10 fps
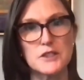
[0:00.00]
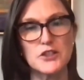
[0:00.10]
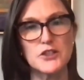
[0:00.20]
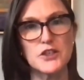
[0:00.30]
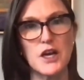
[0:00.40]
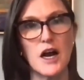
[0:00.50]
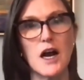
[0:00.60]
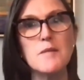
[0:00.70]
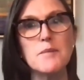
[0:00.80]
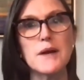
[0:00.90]
turn
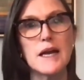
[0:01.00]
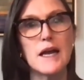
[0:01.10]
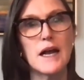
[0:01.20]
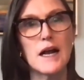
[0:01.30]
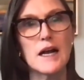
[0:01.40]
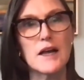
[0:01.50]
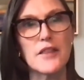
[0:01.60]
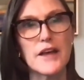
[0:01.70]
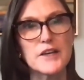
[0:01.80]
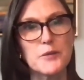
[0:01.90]
up,
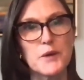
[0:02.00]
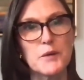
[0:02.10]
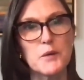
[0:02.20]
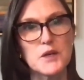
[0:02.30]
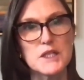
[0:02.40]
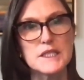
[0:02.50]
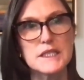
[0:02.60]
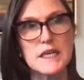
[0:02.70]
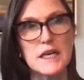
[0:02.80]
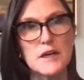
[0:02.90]
that we
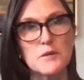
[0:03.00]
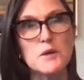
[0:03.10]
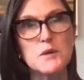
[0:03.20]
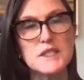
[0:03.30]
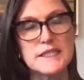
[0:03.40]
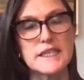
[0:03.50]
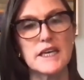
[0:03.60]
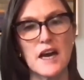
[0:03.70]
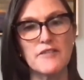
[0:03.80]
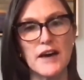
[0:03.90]
would see
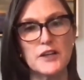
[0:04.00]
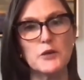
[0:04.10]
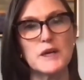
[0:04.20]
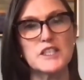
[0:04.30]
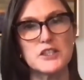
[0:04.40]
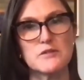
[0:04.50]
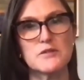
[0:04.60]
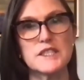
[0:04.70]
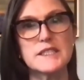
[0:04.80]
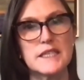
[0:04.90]
a valuation
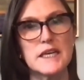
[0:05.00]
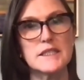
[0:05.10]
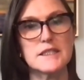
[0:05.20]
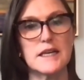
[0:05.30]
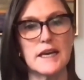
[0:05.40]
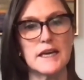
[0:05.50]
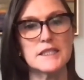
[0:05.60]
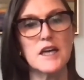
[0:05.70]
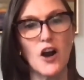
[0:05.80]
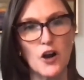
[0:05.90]
reset,
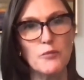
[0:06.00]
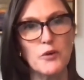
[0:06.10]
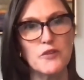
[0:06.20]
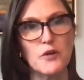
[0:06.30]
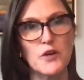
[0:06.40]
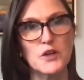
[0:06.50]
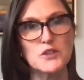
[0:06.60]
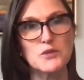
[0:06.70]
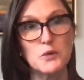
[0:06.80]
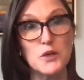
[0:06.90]
and our
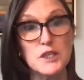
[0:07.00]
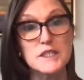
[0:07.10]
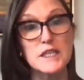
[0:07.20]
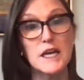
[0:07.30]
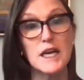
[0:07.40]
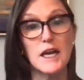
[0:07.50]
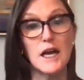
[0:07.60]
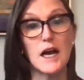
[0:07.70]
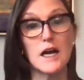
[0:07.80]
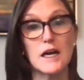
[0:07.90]
portfolios would
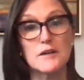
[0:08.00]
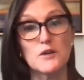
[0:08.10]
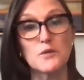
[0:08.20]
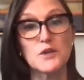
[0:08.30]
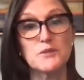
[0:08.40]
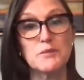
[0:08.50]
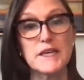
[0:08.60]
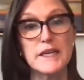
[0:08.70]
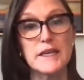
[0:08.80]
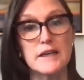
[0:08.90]

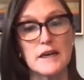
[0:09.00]
be